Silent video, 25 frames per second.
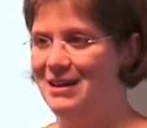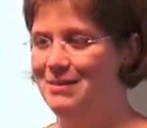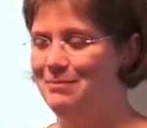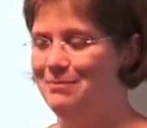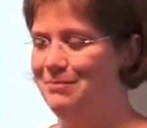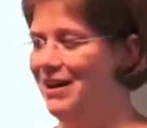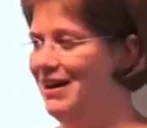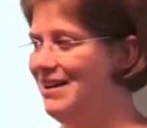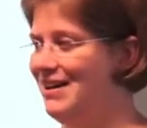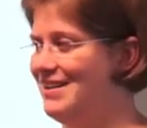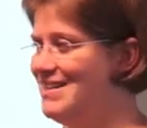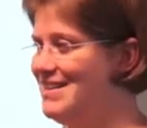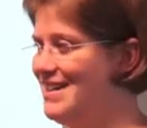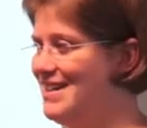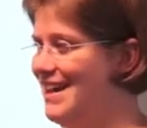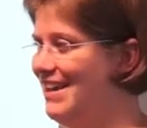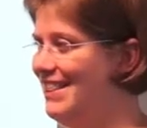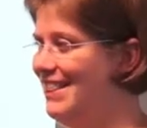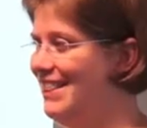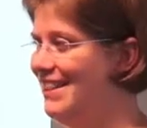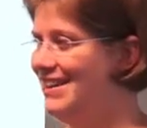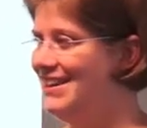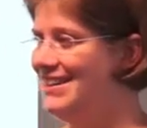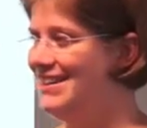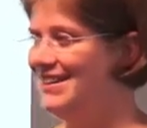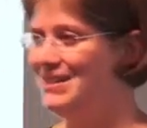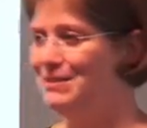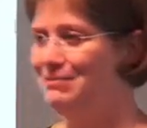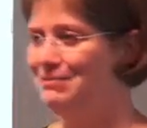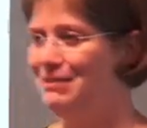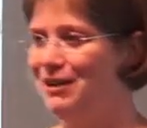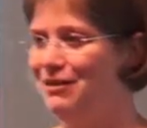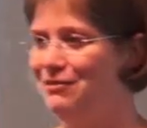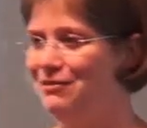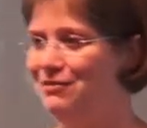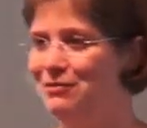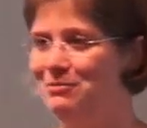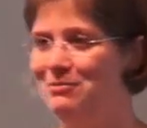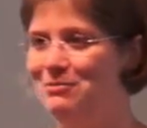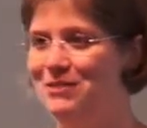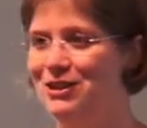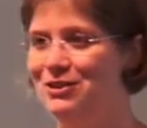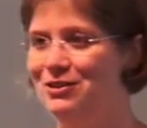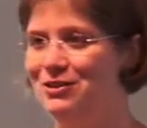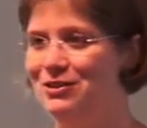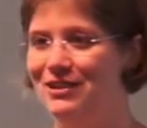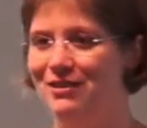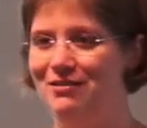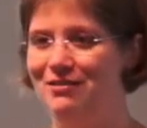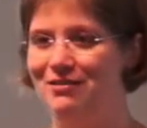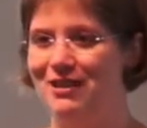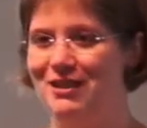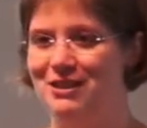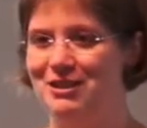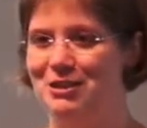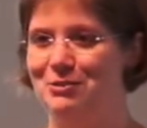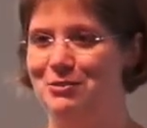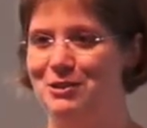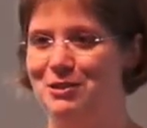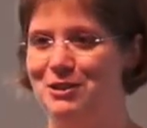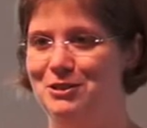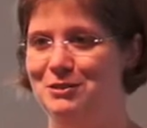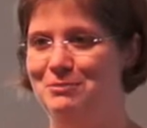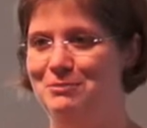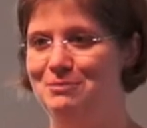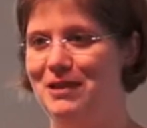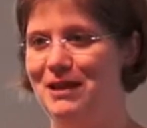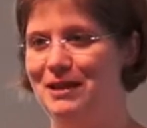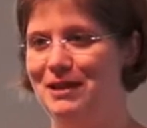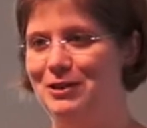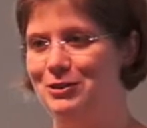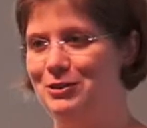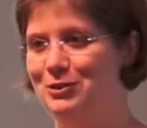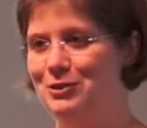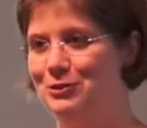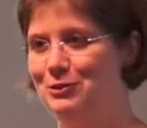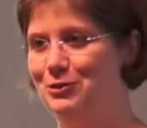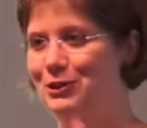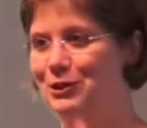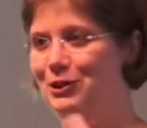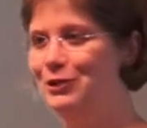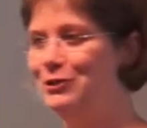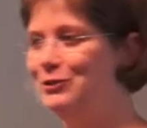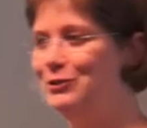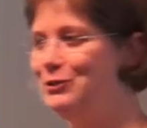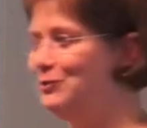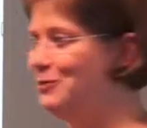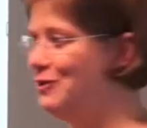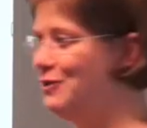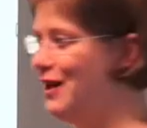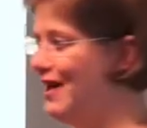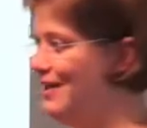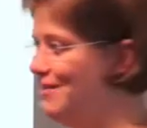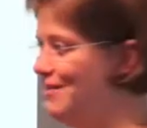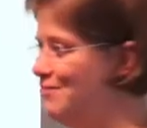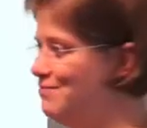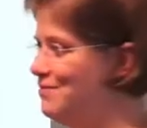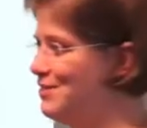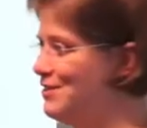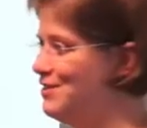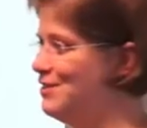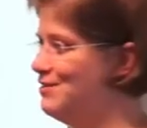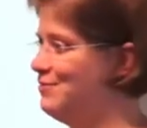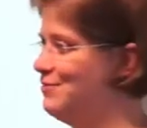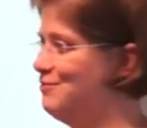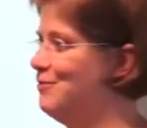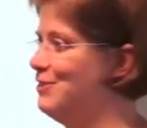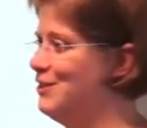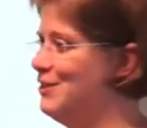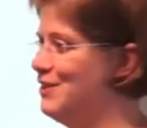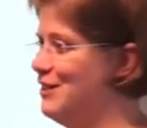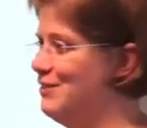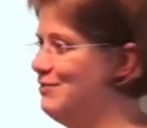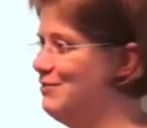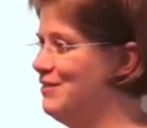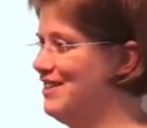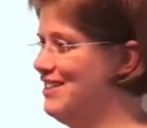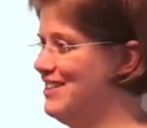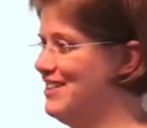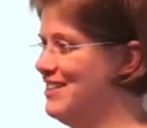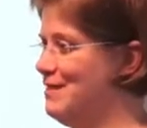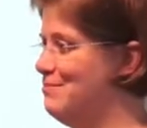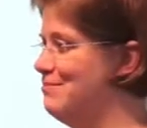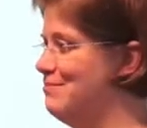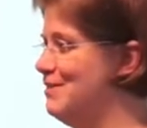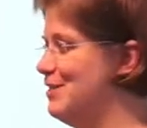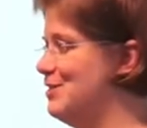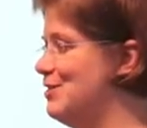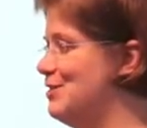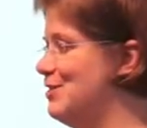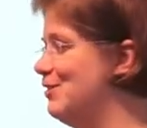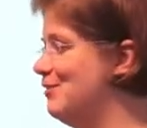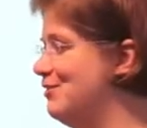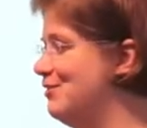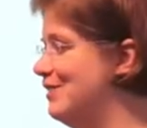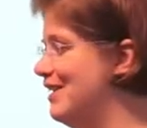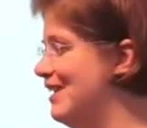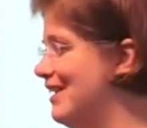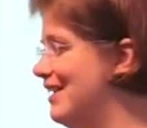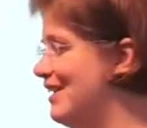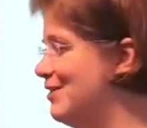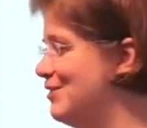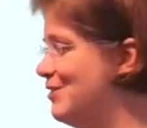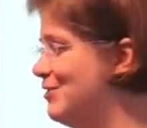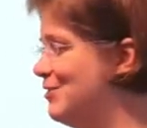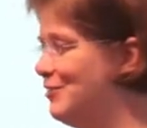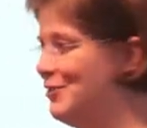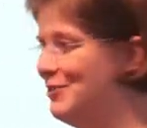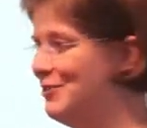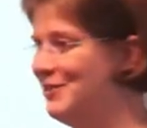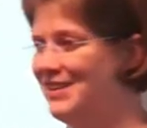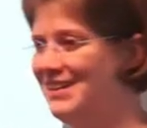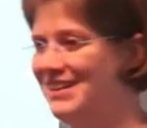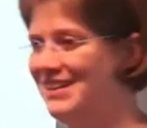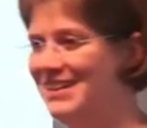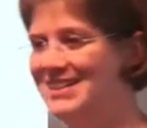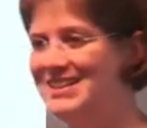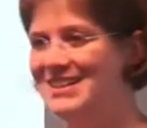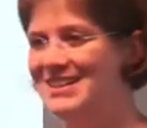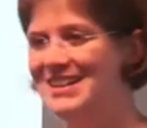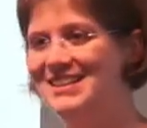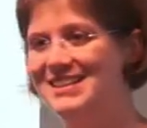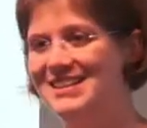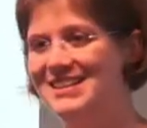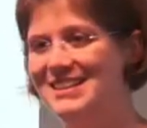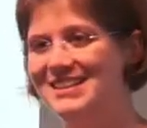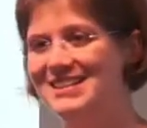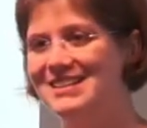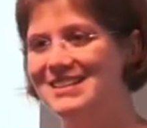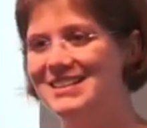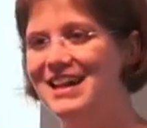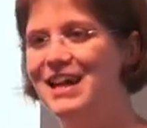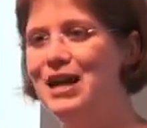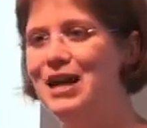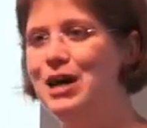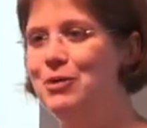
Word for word: But I think it's better for me to give that question back to you who have been working with templates already at your organizations,